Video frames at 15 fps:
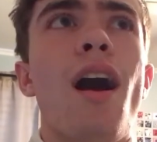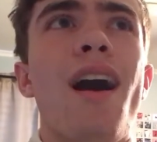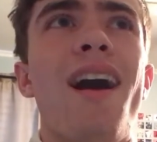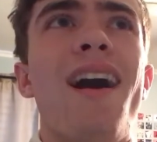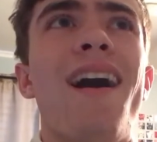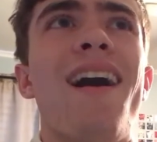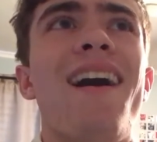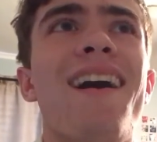it
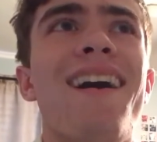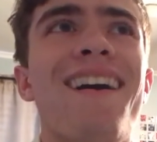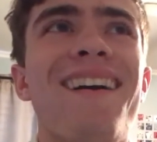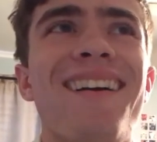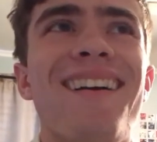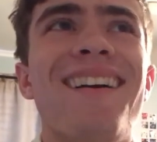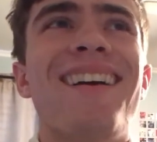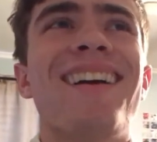all makes
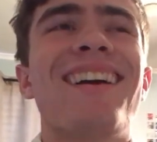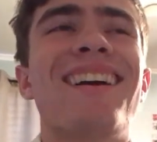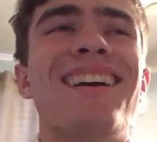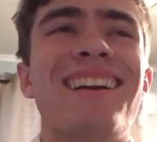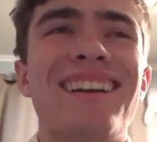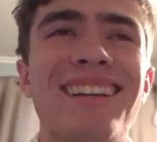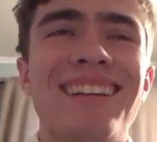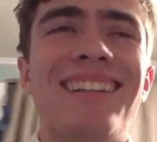sense now.
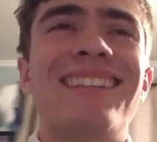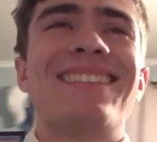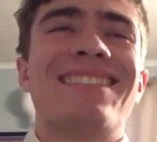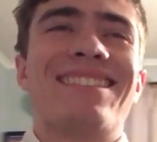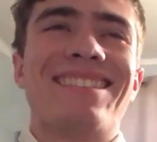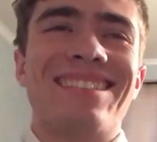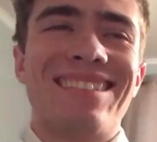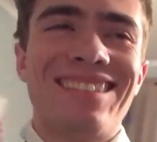I have
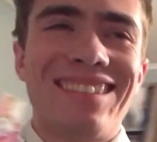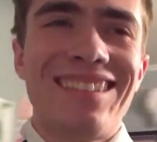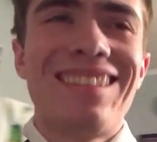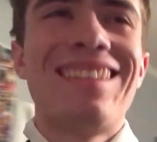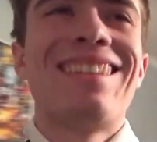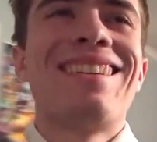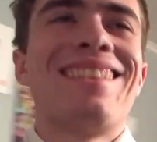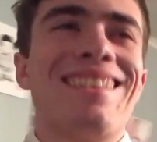the
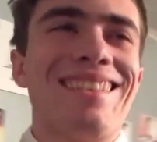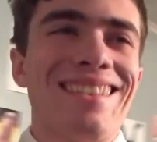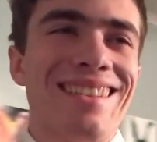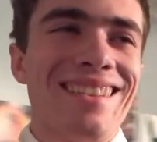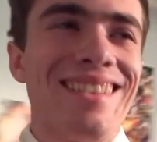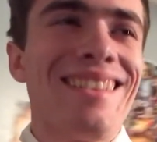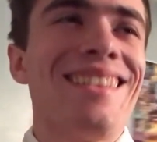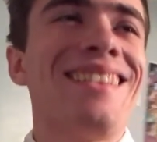perfect
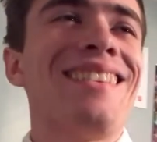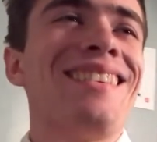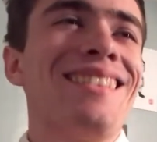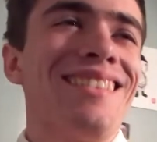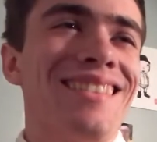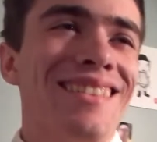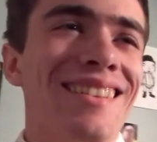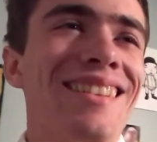April
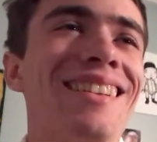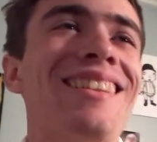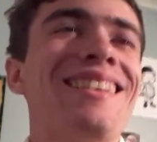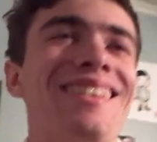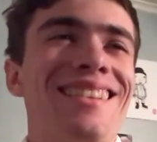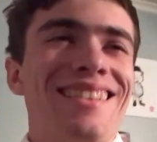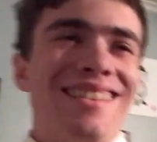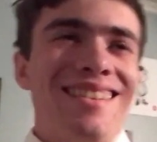Fool's Day
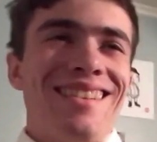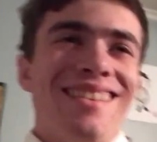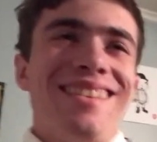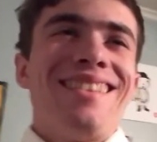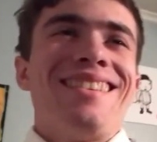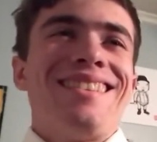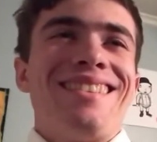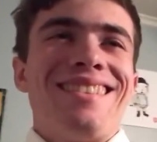prank.